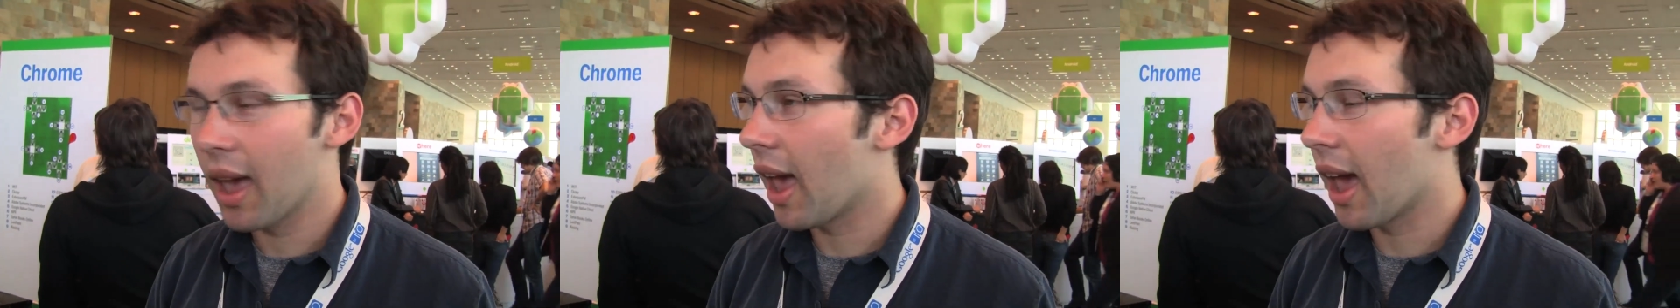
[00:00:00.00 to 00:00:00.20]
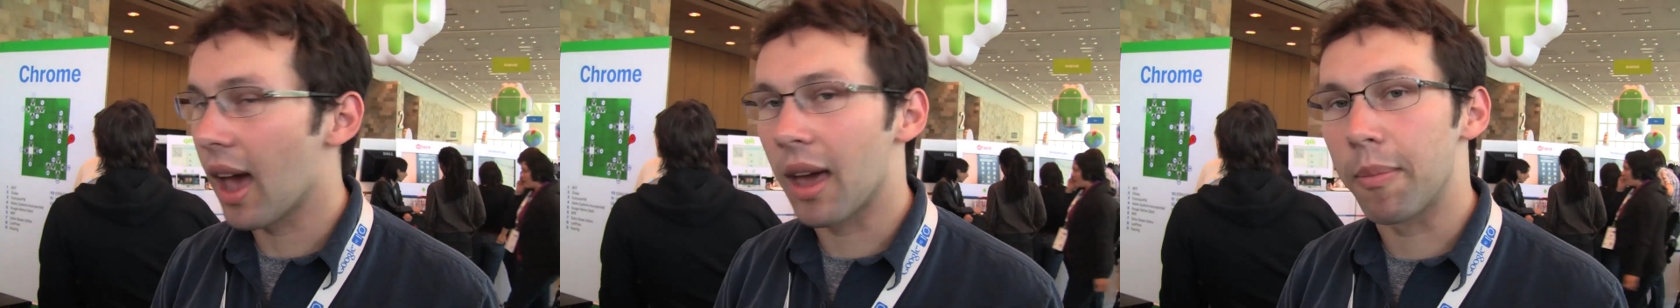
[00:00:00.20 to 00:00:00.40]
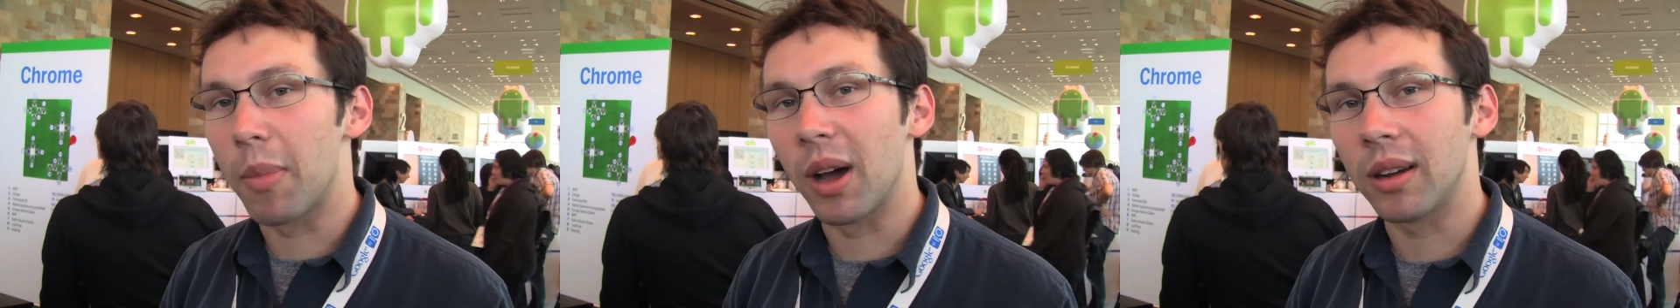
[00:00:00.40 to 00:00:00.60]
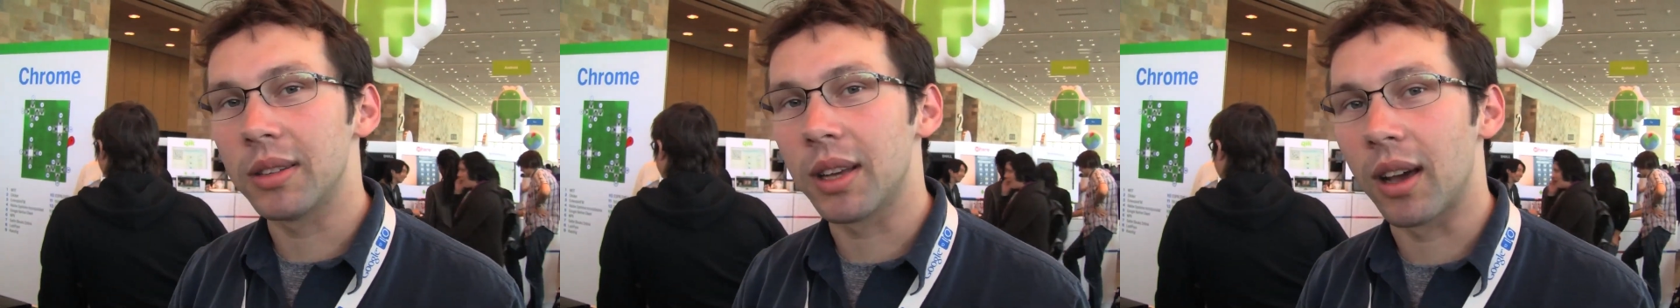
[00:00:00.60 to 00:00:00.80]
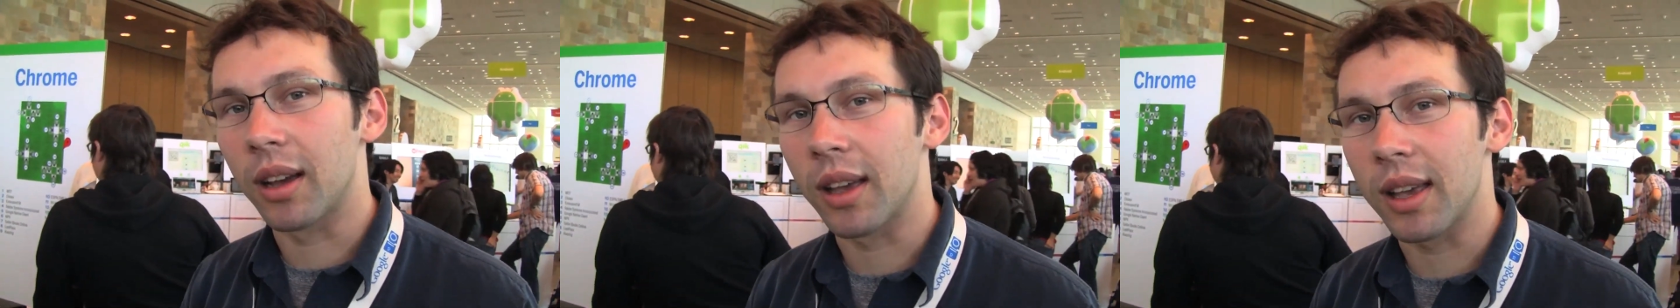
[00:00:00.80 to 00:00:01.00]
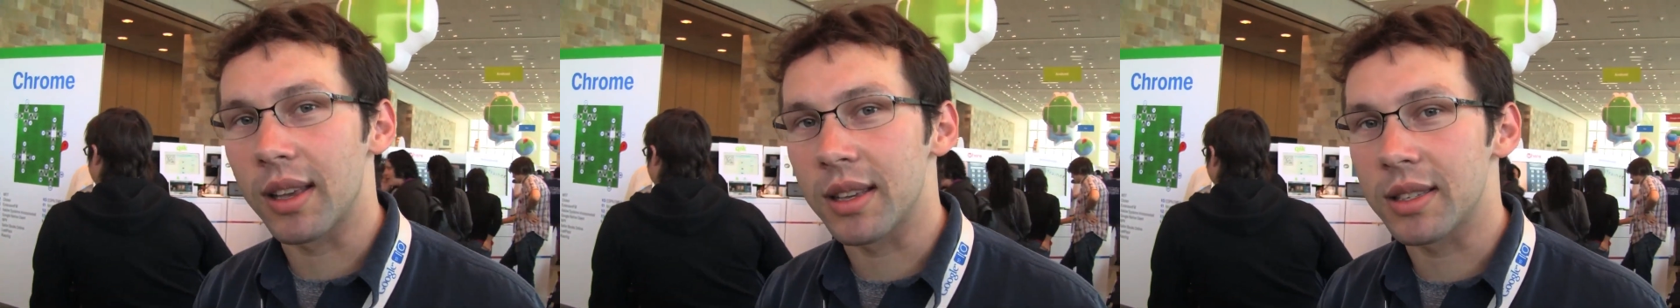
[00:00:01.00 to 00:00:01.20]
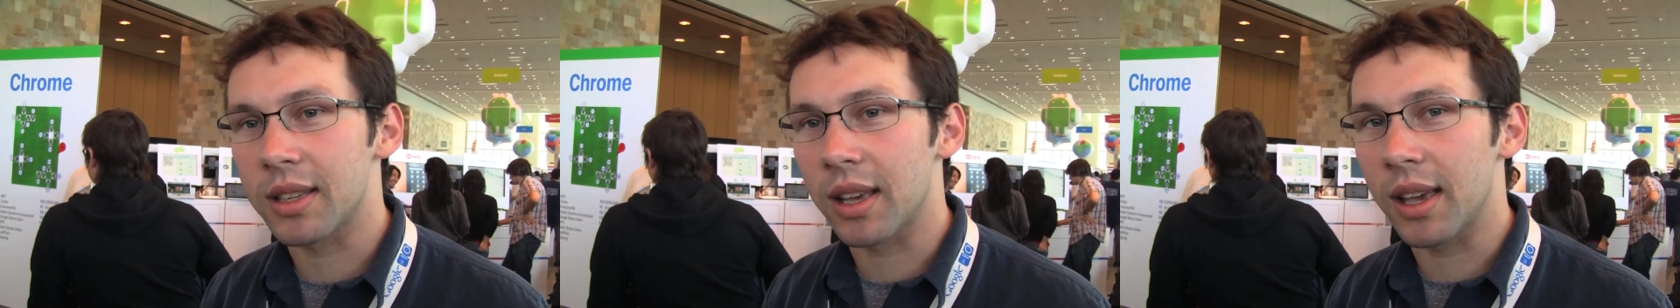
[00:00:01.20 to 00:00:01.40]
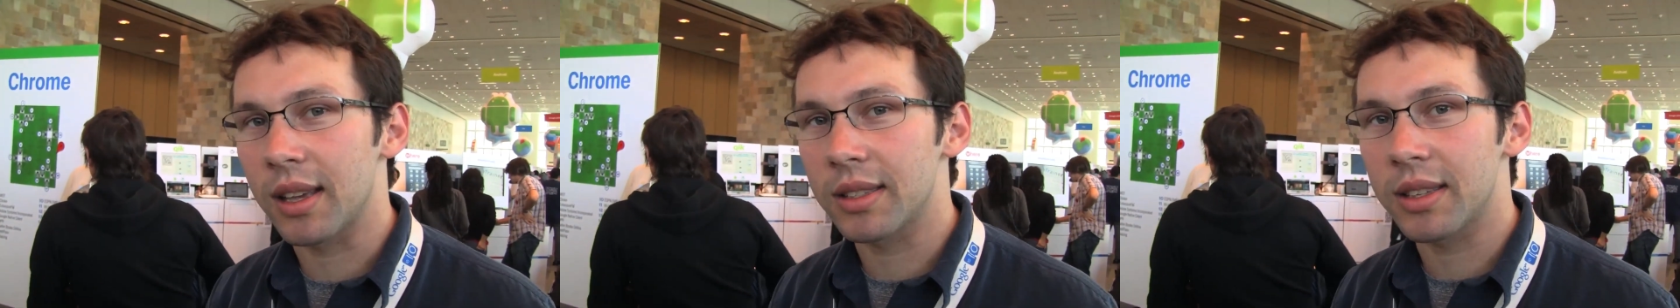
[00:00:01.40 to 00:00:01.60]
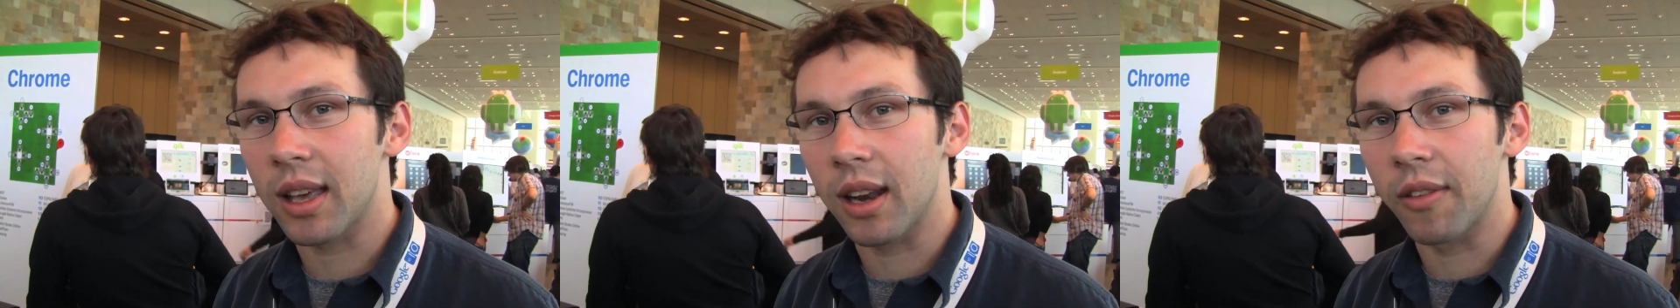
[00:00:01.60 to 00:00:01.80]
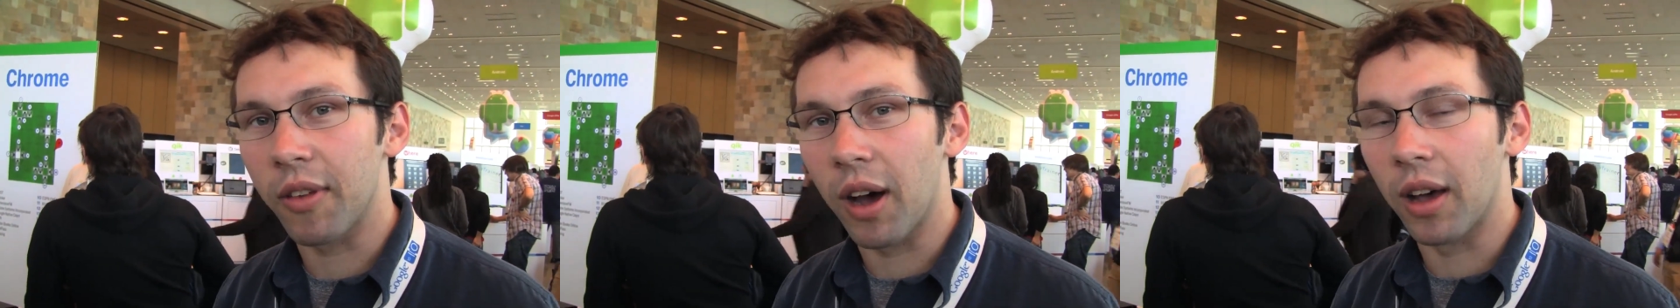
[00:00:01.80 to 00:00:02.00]
and MugTug is a
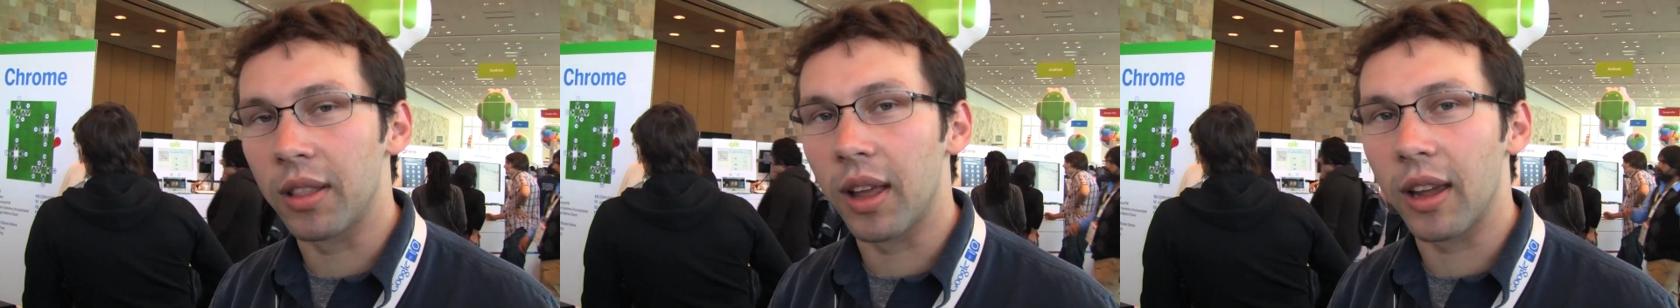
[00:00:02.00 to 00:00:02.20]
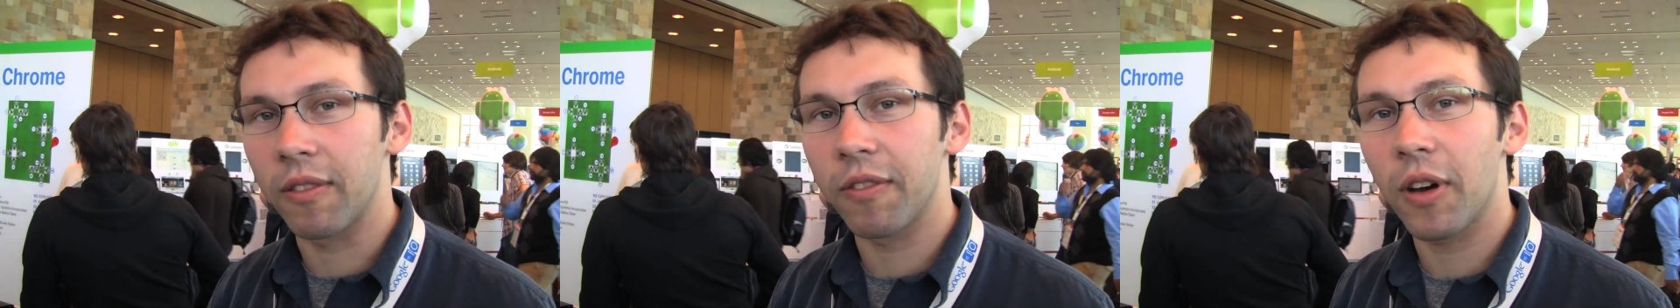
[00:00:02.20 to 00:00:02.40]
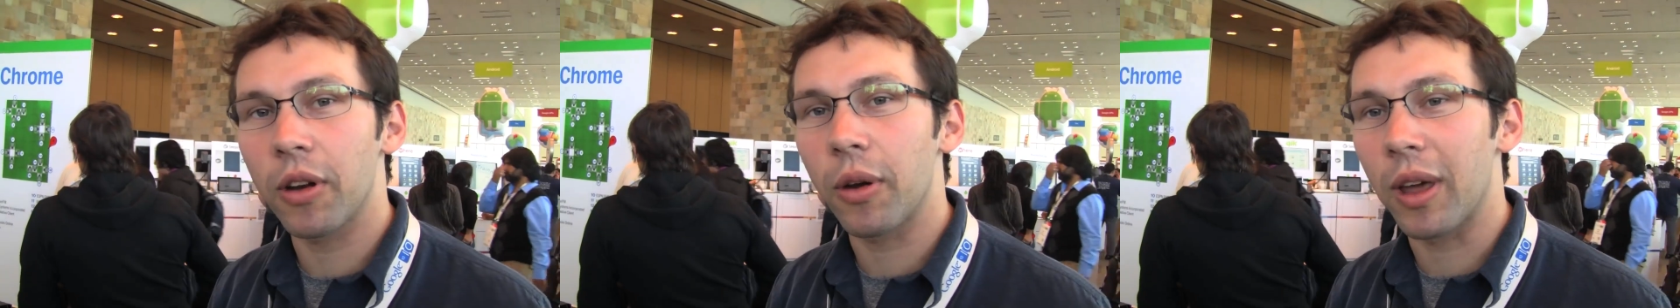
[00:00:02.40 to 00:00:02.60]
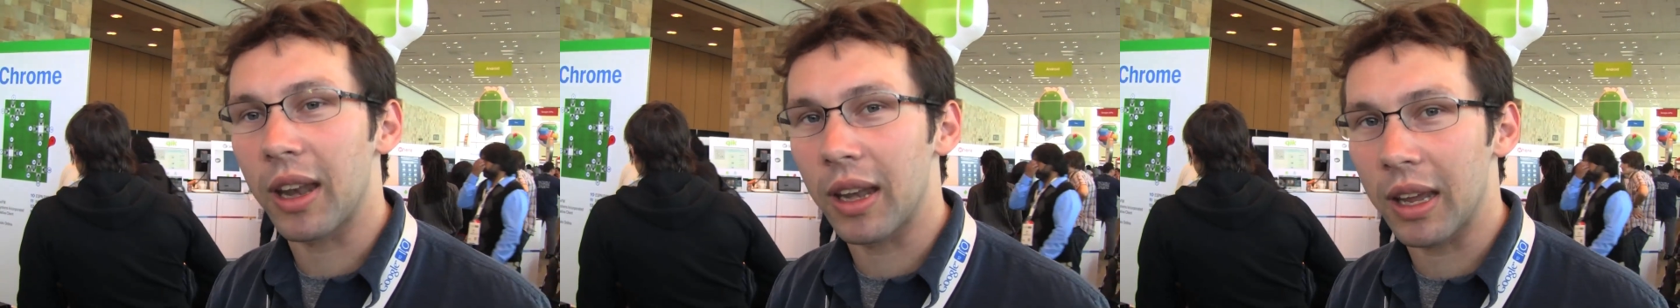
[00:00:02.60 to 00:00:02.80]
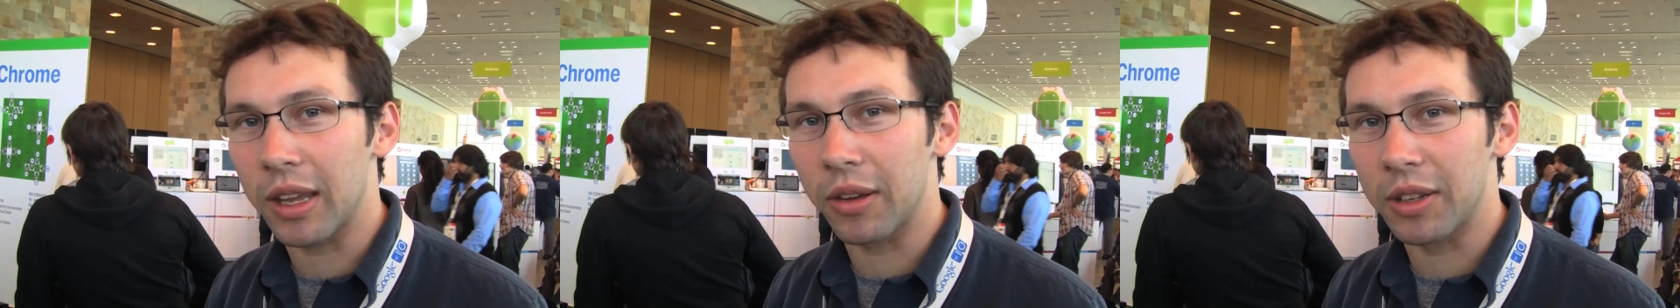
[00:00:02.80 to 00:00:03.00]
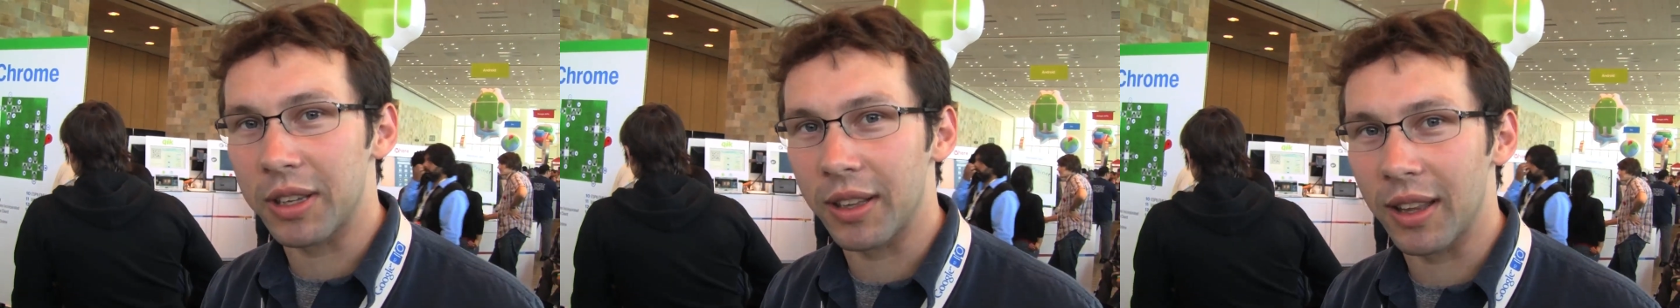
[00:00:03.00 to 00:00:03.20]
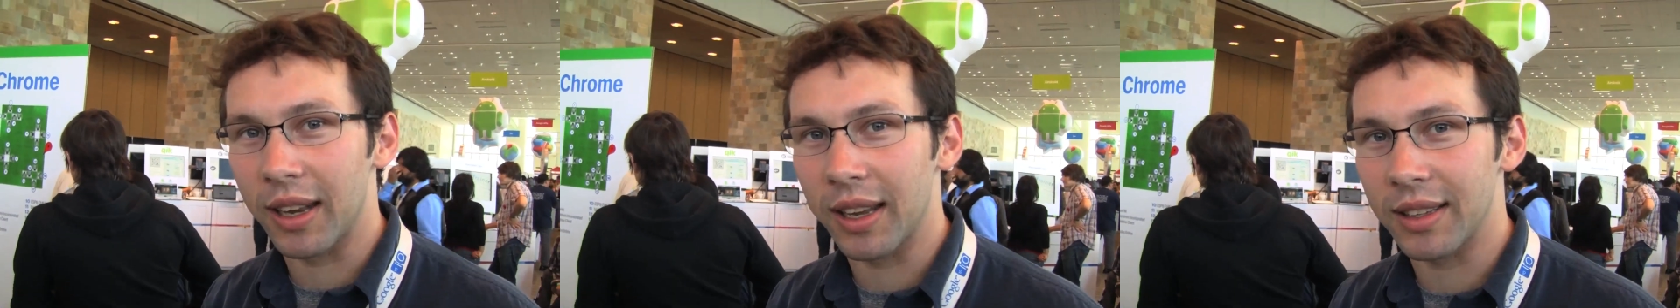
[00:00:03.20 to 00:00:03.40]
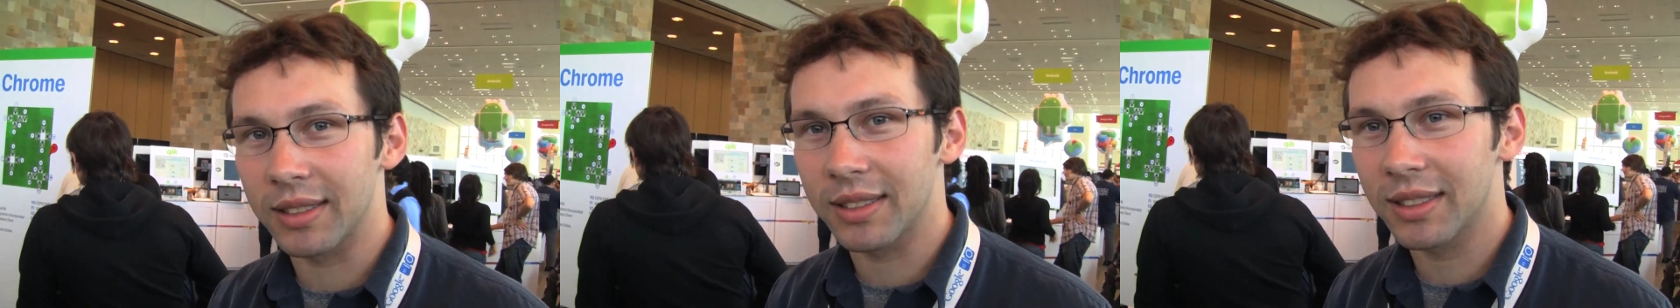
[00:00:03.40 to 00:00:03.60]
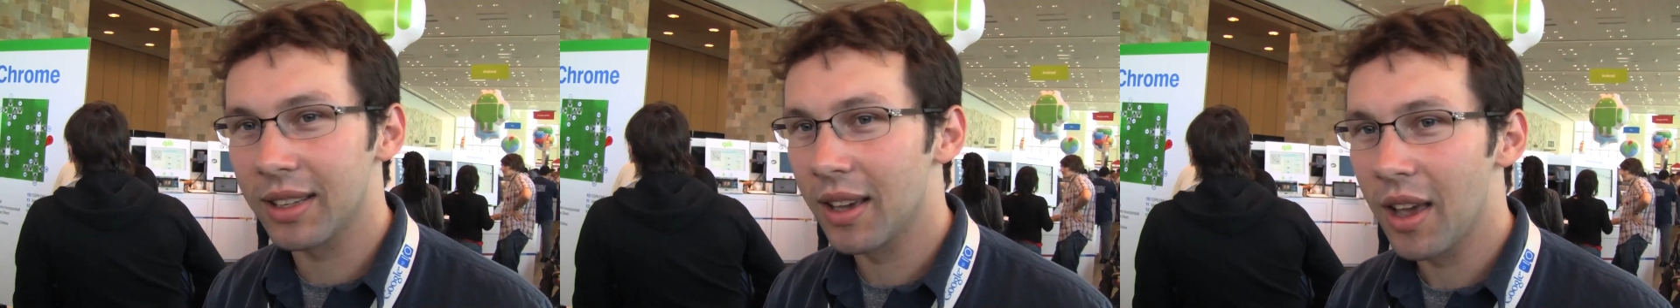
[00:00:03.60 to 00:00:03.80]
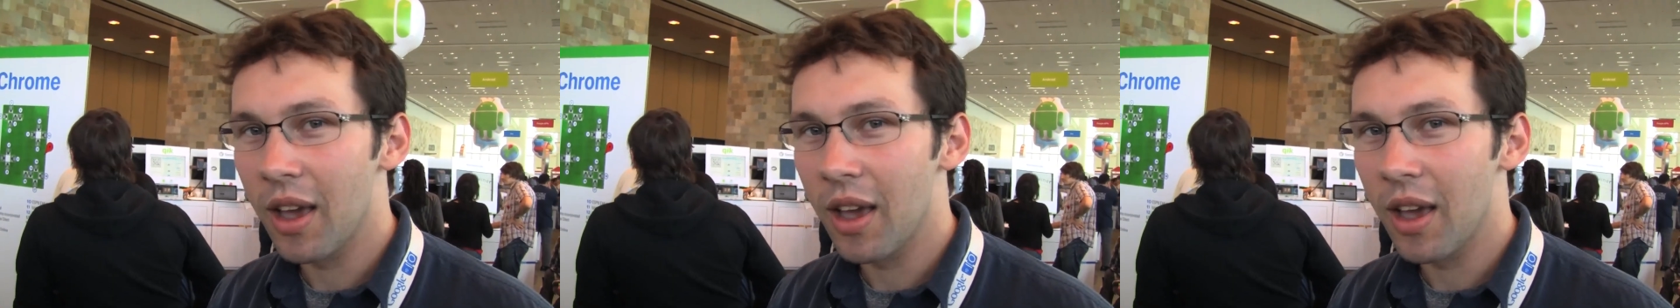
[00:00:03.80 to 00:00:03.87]
set of online photo editing utilities.